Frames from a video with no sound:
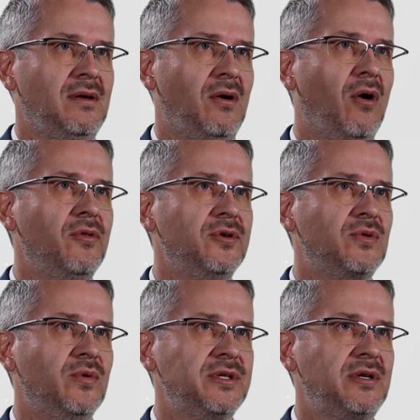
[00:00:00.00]
all
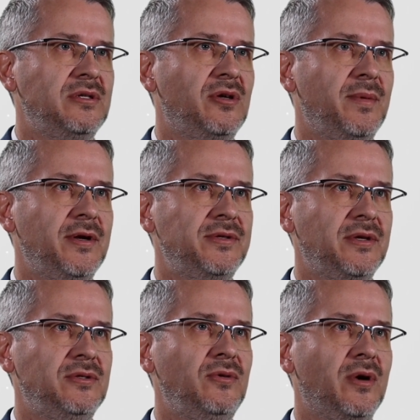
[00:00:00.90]
those risk contributors
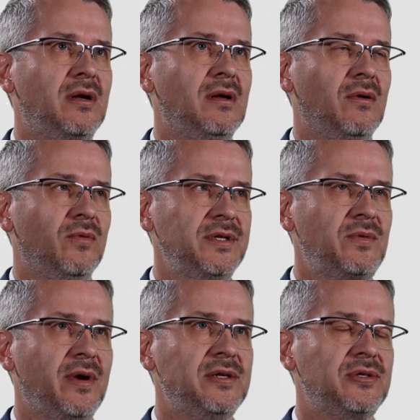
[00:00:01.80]
into a
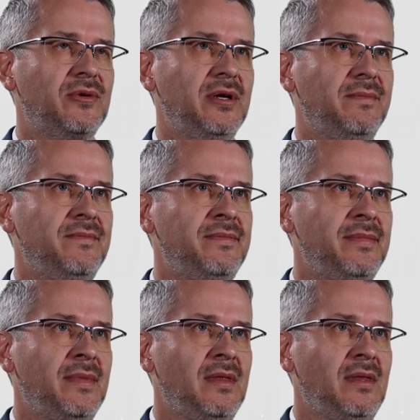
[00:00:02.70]
risk registry,
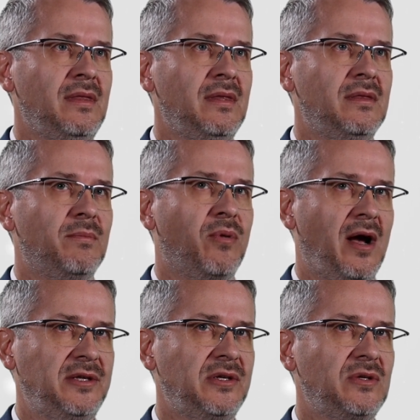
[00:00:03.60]
the
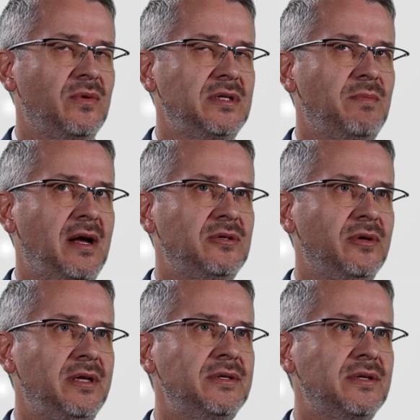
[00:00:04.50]
process risk
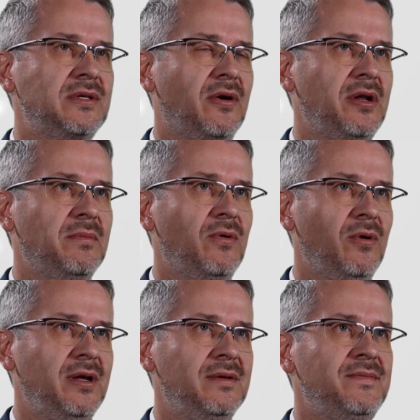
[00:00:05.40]
module is a starting
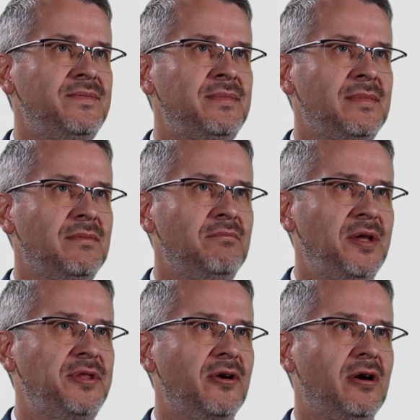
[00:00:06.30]
point,
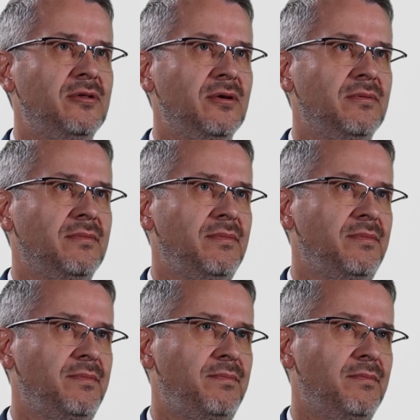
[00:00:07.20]
but there are other
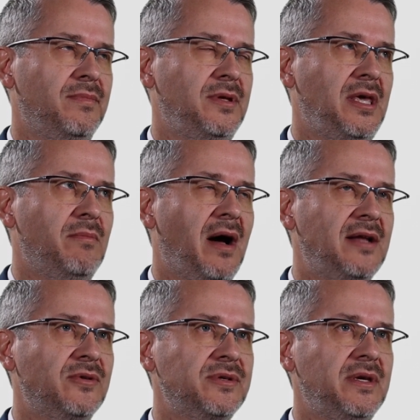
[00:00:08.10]
key
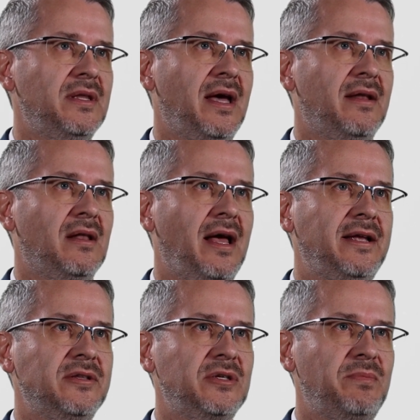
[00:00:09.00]
modules in that,
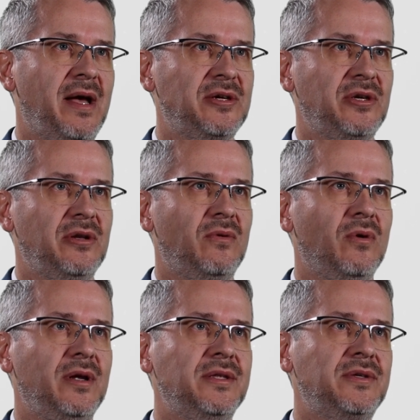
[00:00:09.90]
like inspection
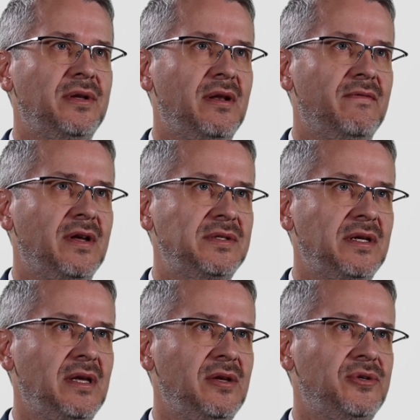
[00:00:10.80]
or incident
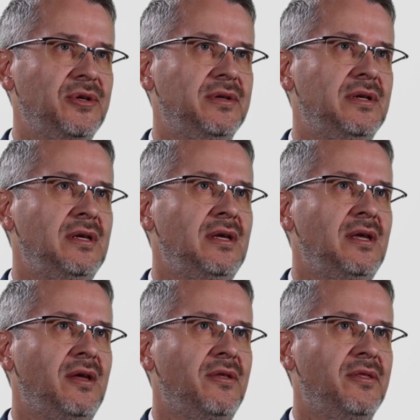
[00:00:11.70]
investigation,
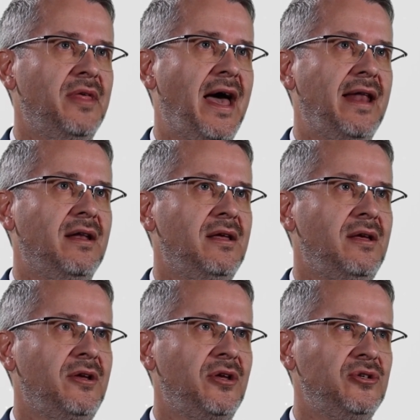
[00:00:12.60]
that
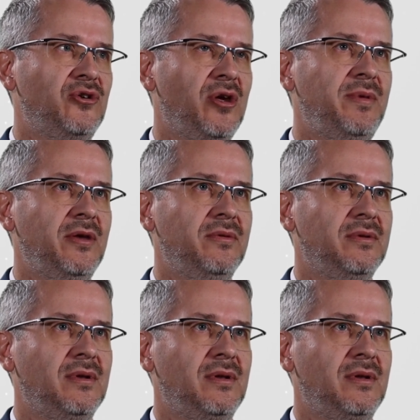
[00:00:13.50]
contribute